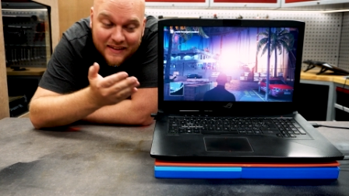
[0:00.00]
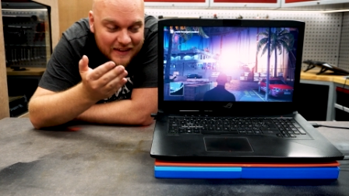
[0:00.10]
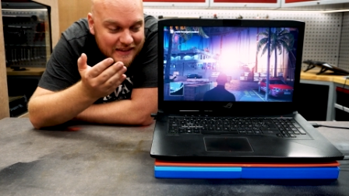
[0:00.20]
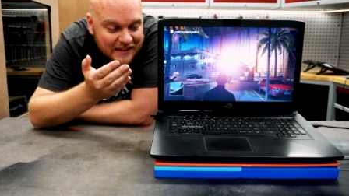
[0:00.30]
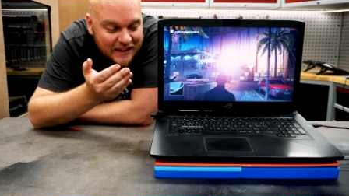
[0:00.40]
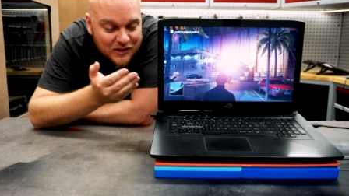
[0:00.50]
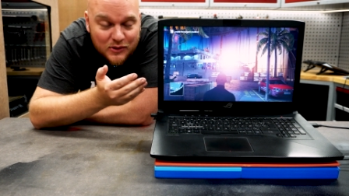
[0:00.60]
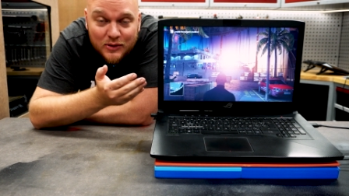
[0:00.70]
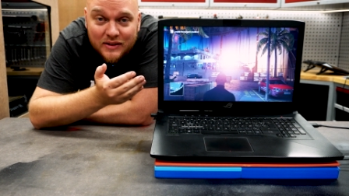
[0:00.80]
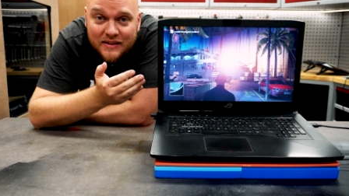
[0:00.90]
It's as
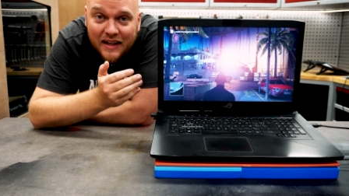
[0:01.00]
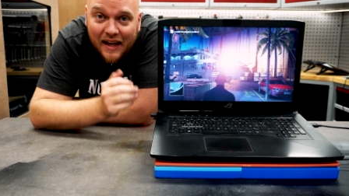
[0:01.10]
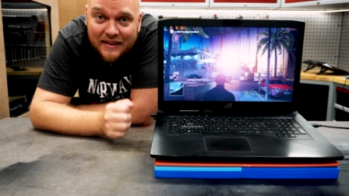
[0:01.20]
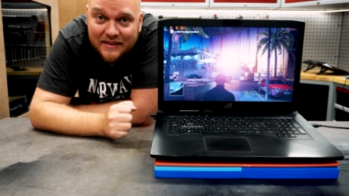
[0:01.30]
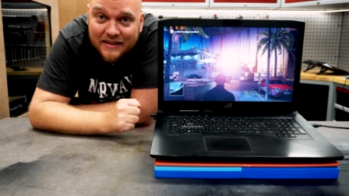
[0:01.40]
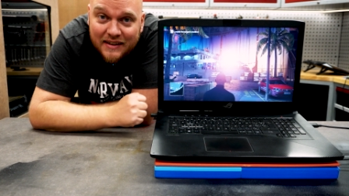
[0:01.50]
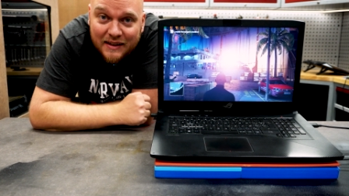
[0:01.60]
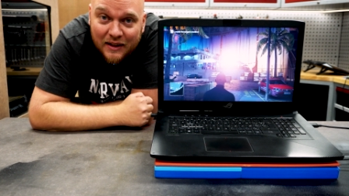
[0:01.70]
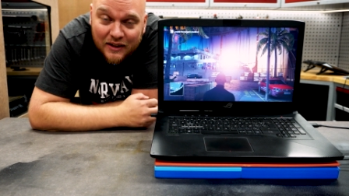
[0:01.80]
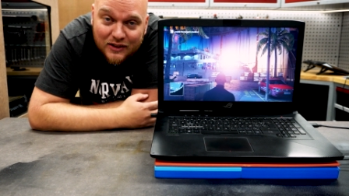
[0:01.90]
good as
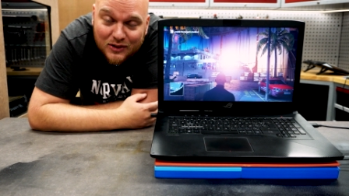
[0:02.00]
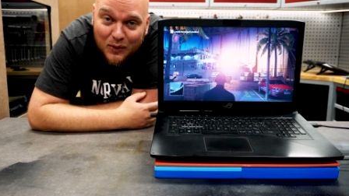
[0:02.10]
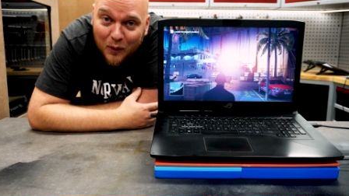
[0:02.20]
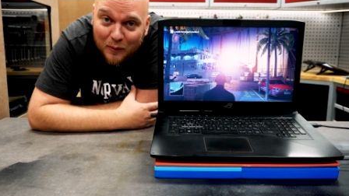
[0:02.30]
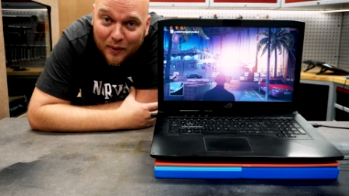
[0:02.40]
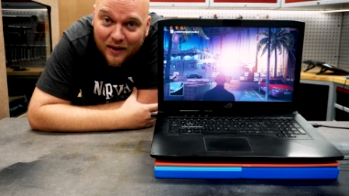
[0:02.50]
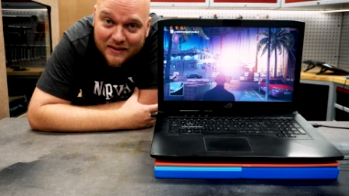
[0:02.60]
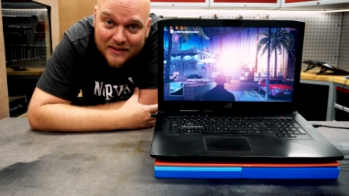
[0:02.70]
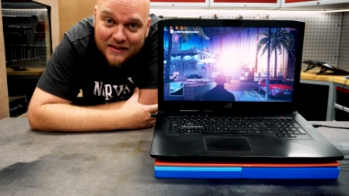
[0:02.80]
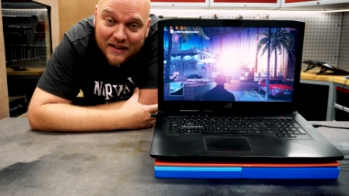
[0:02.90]
the
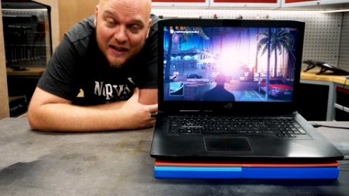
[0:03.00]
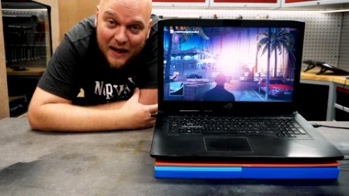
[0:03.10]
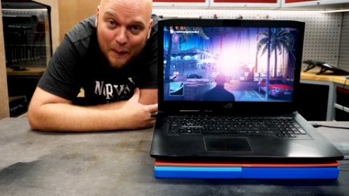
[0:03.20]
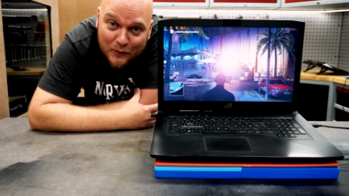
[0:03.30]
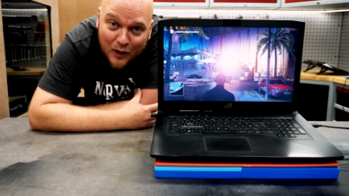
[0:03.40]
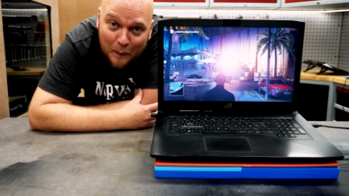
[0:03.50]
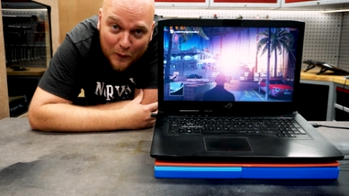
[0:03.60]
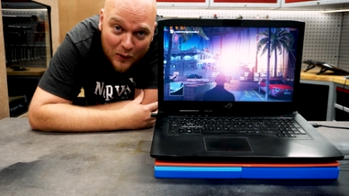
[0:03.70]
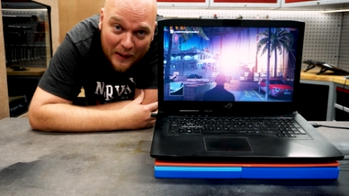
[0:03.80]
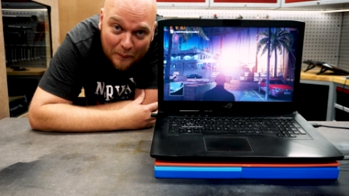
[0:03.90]
store-bought
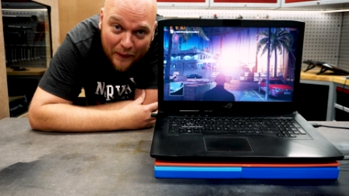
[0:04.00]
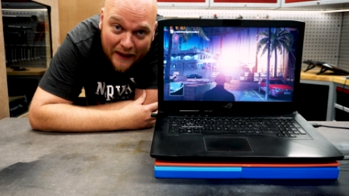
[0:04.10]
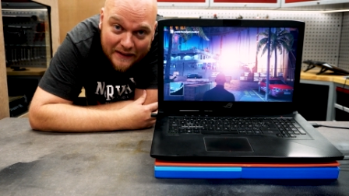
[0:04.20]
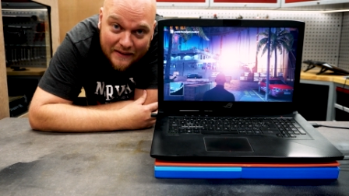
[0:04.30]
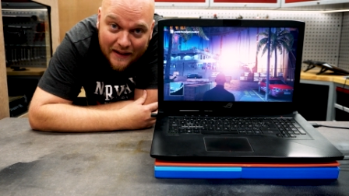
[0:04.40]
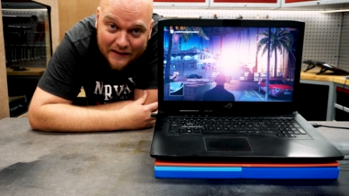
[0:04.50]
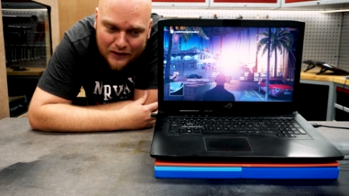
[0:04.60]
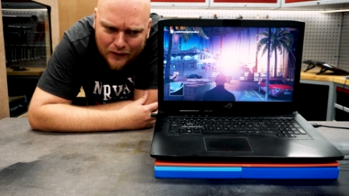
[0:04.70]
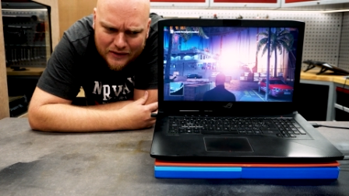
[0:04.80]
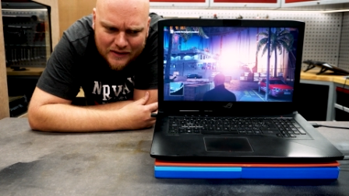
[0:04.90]
laptop cooling pad that
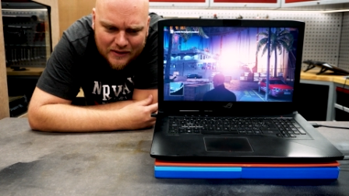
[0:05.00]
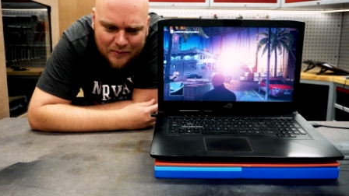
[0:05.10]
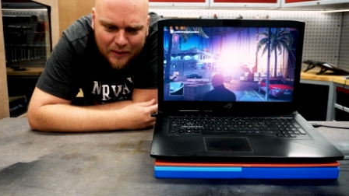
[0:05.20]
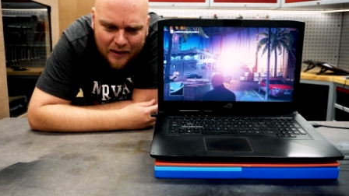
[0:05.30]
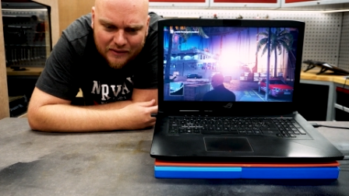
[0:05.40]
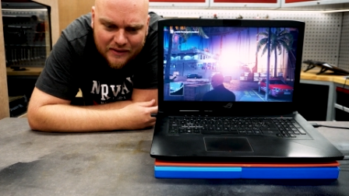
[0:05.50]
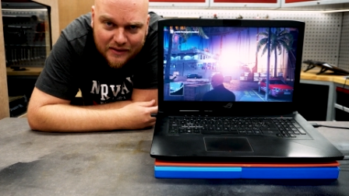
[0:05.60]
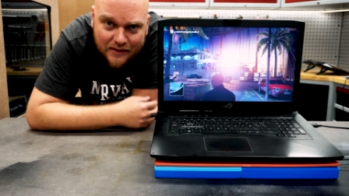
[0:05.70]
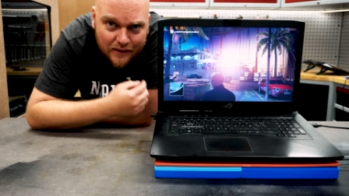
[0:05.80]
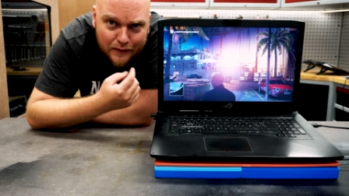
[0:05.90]
costed about
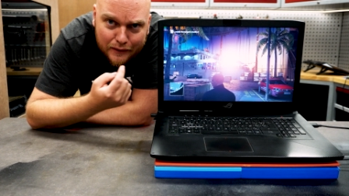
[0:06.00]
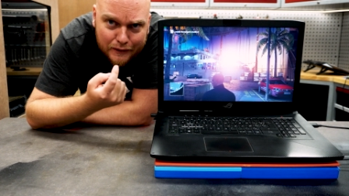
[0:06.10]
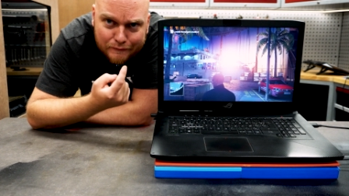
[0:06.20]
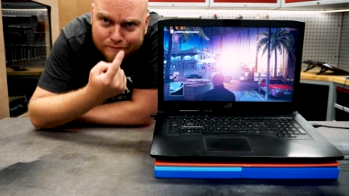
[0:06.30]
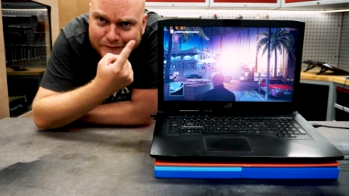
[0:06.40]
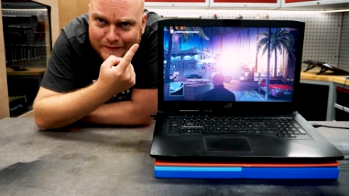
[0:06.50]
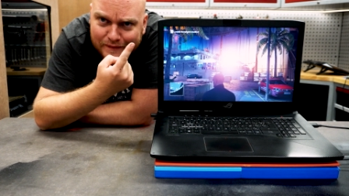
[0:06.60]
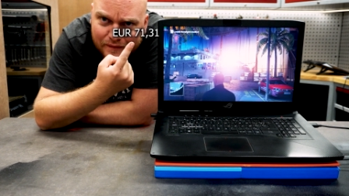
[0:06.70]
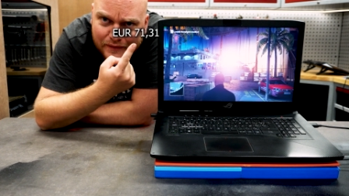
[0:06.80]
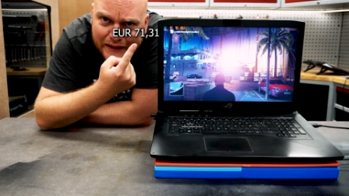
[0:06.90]
uh,
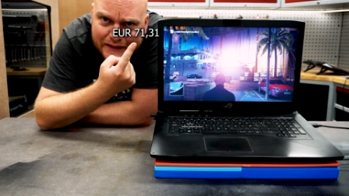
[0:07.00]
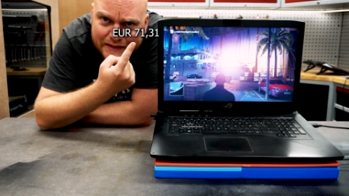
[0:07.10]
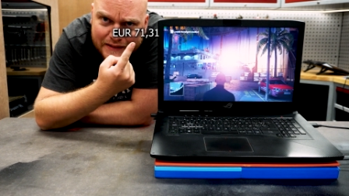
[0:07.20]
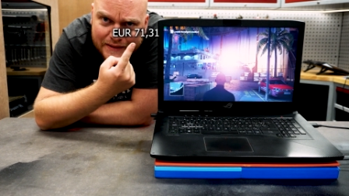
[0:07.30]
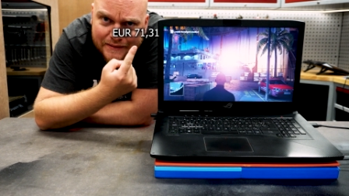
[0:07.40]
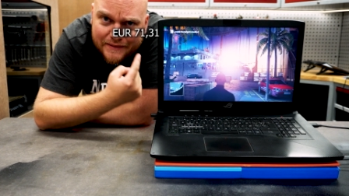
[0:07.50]
this.